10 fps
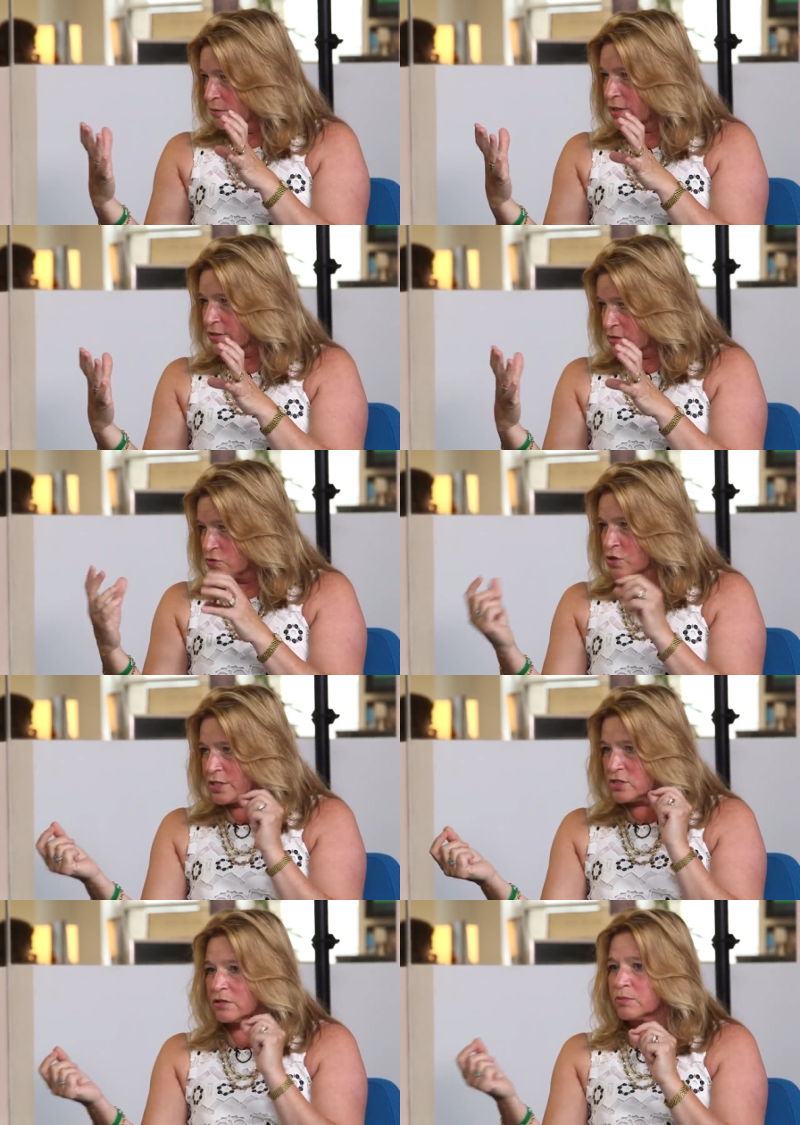relative to
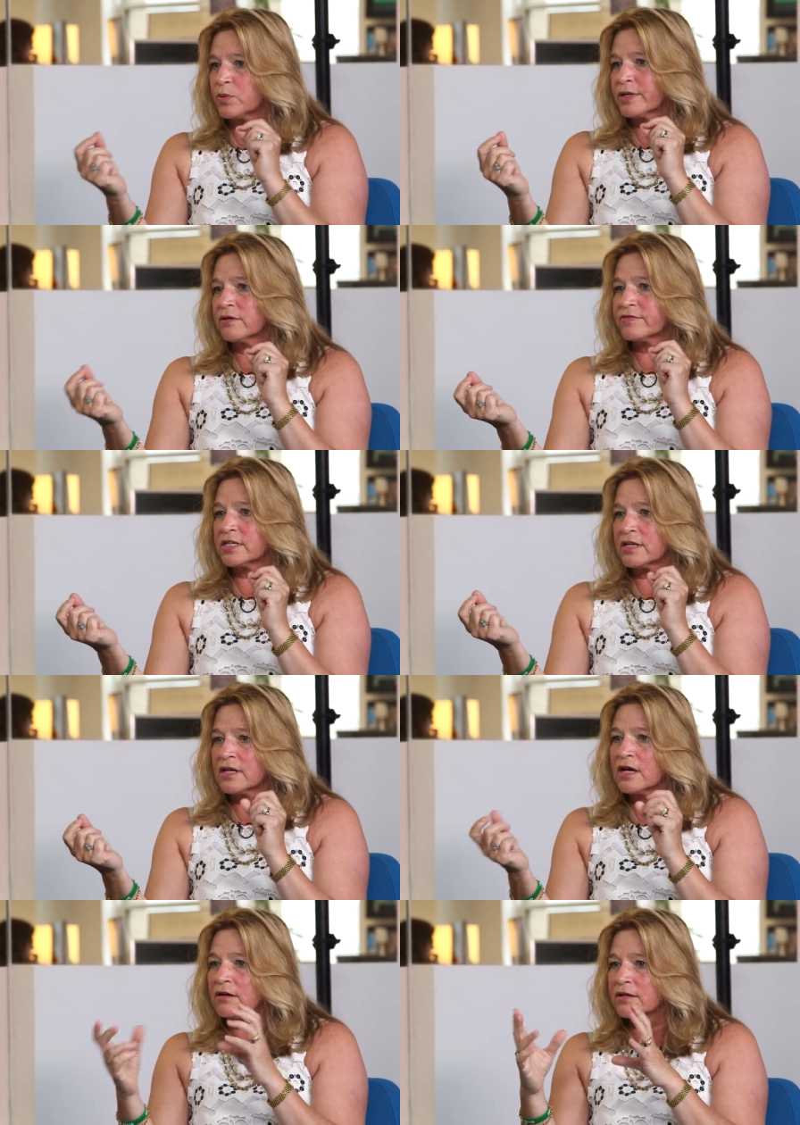each other, but we have an
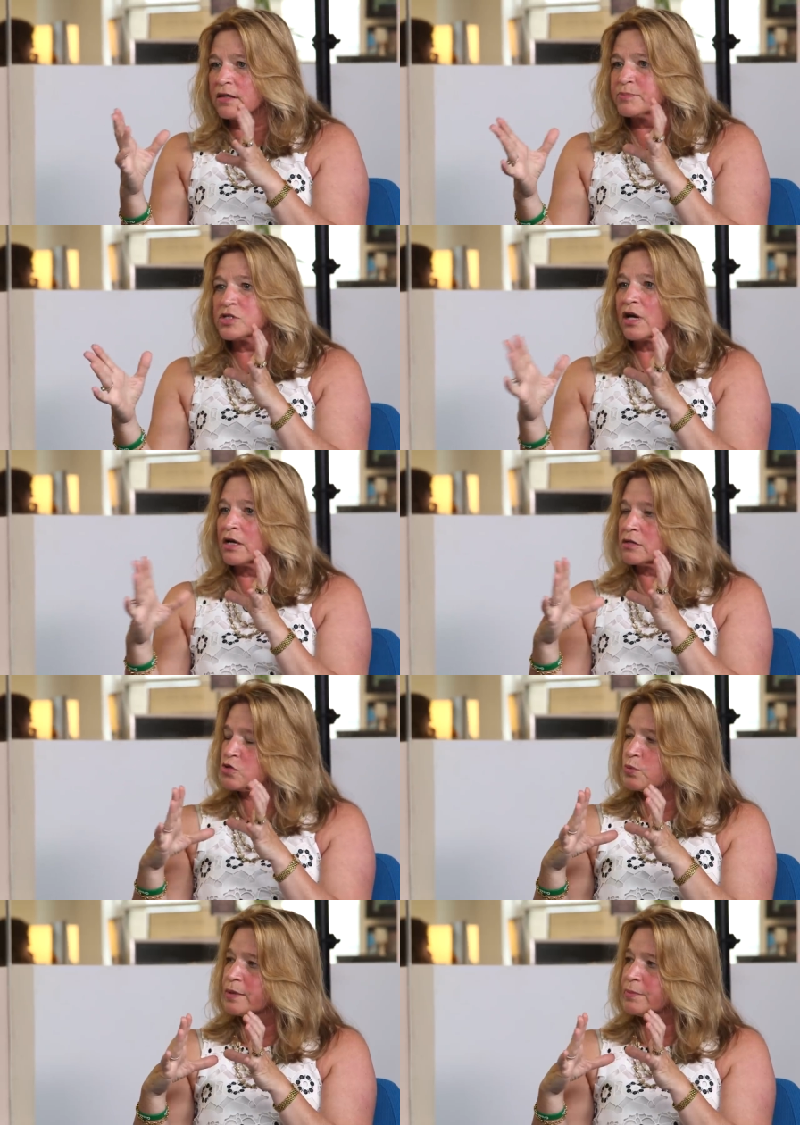inherent up to kind of
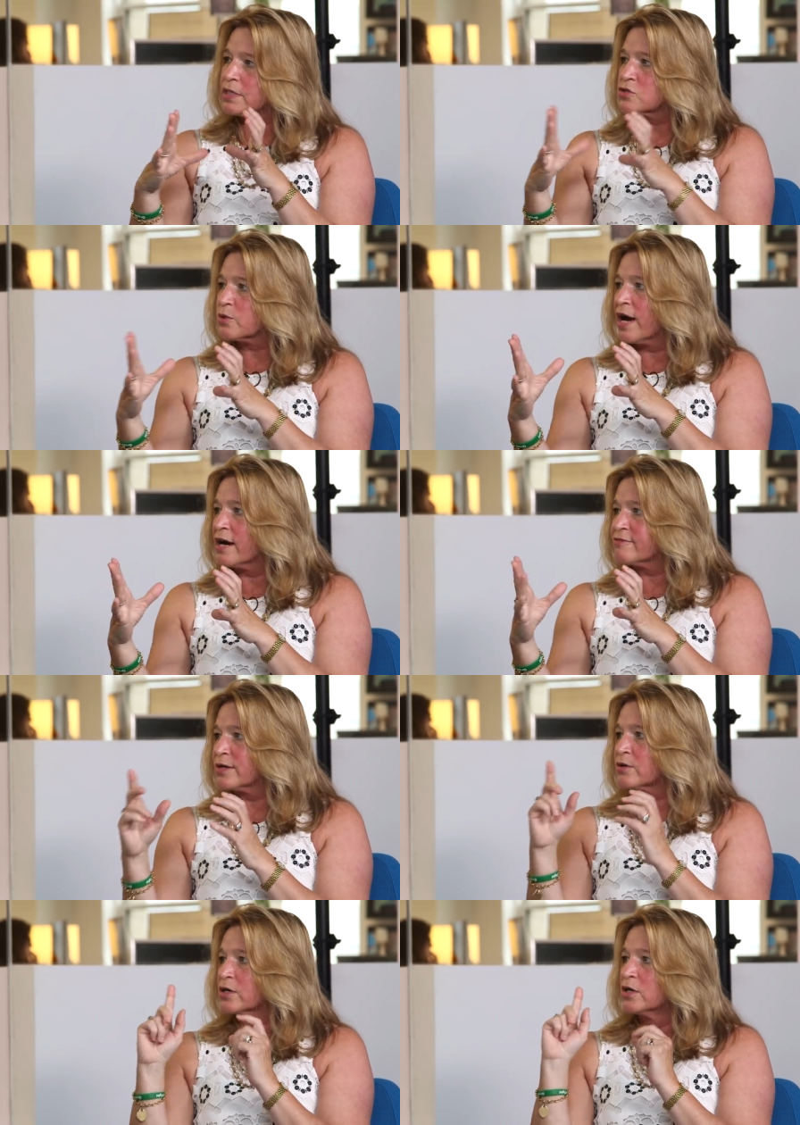twenty minute to a half
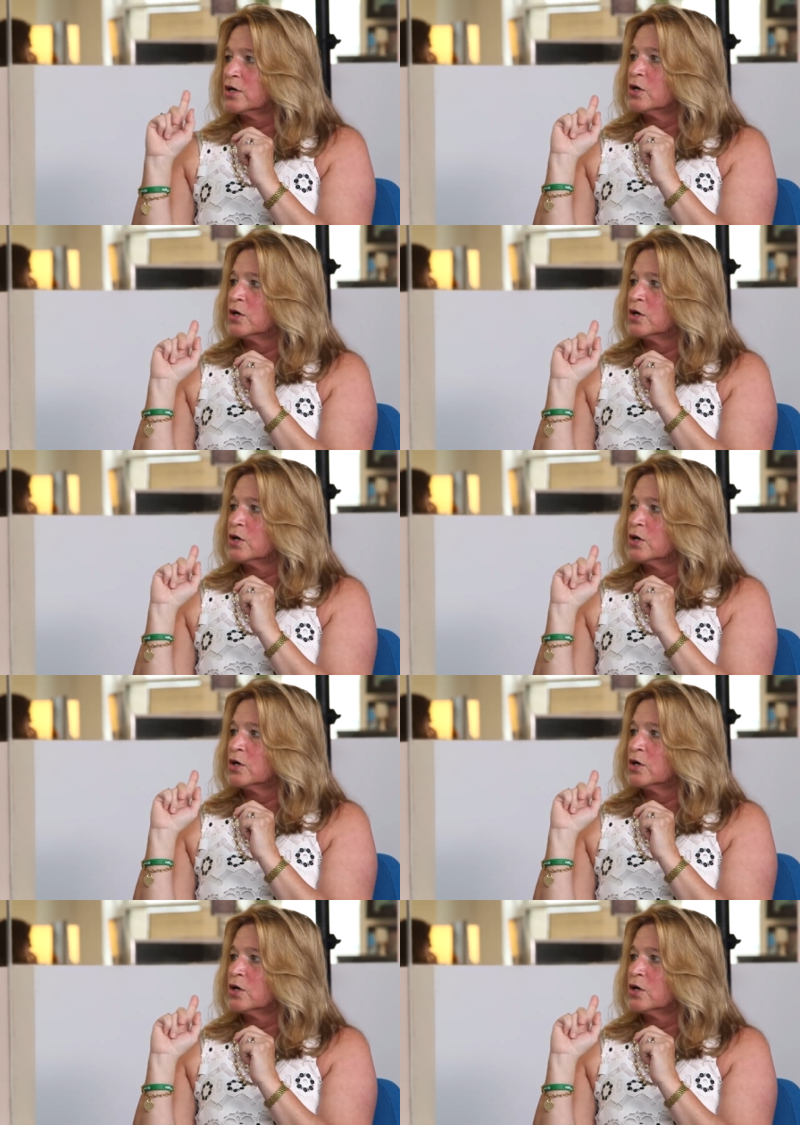hour